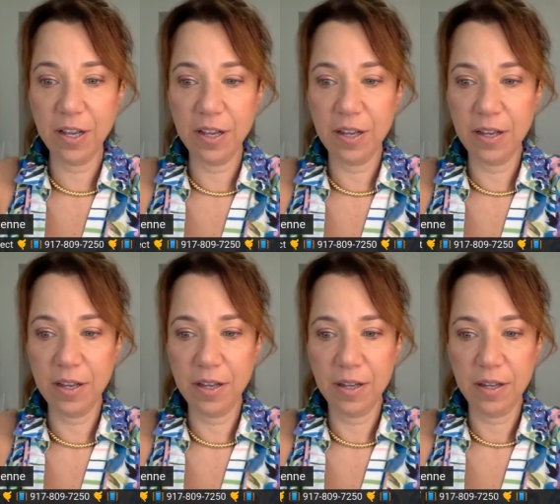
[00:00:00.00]
With a
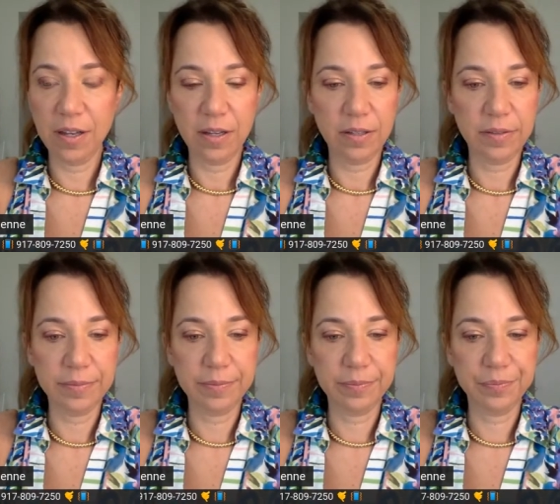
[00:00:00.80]
torque.
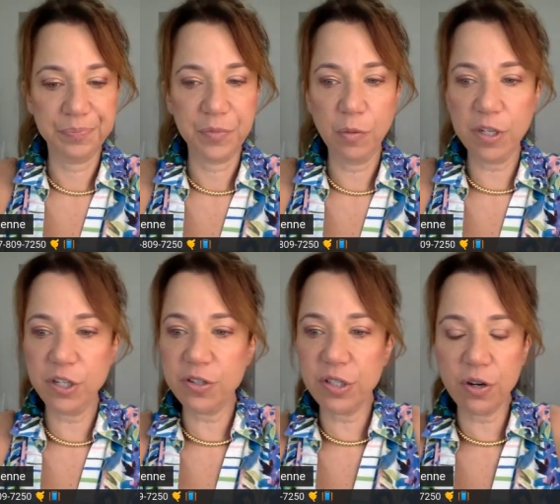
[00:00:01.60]

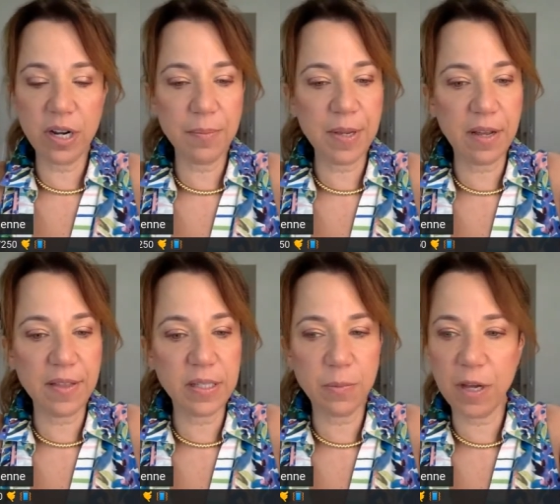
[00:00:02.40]
What's your starting bid
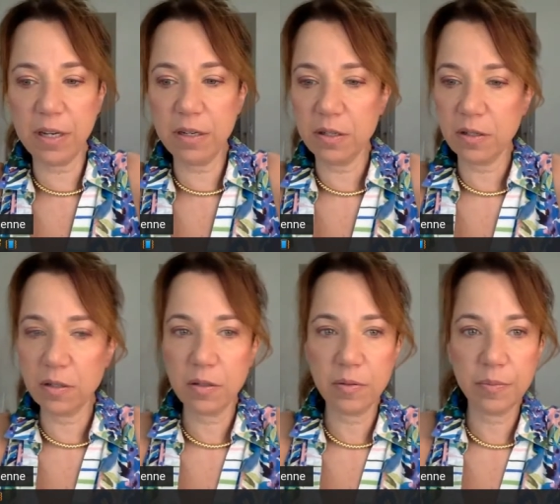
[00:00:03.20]
on this one?
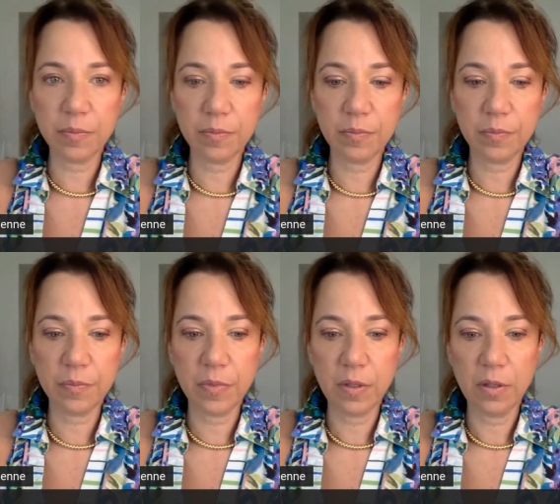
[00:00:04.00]
25.
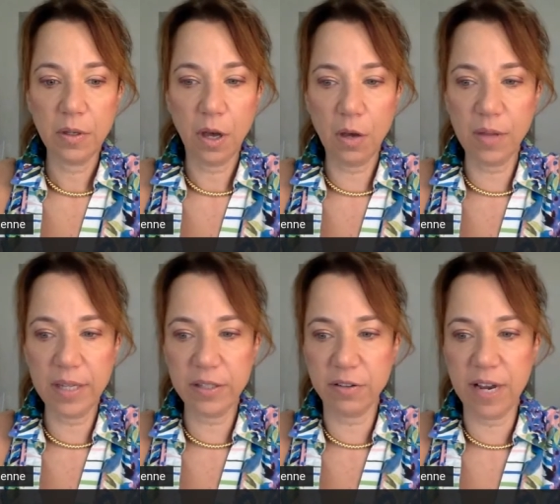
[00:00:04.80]
Oh,
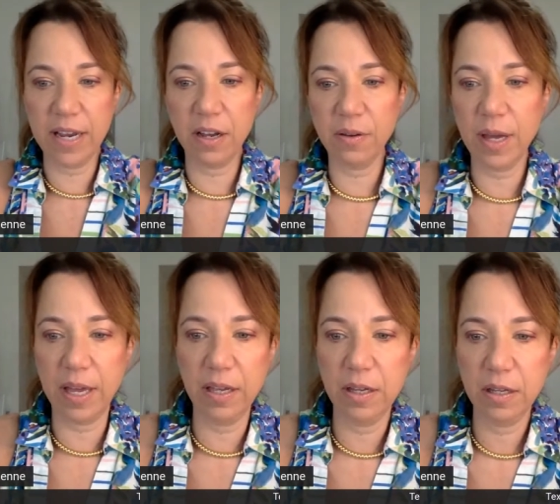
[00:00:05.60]
that's great.
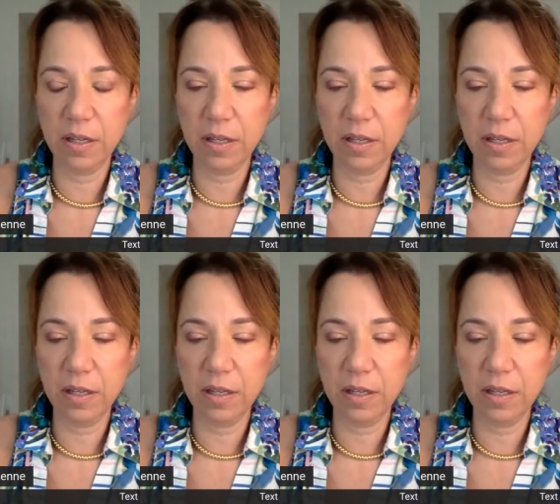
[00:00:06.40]
Okay.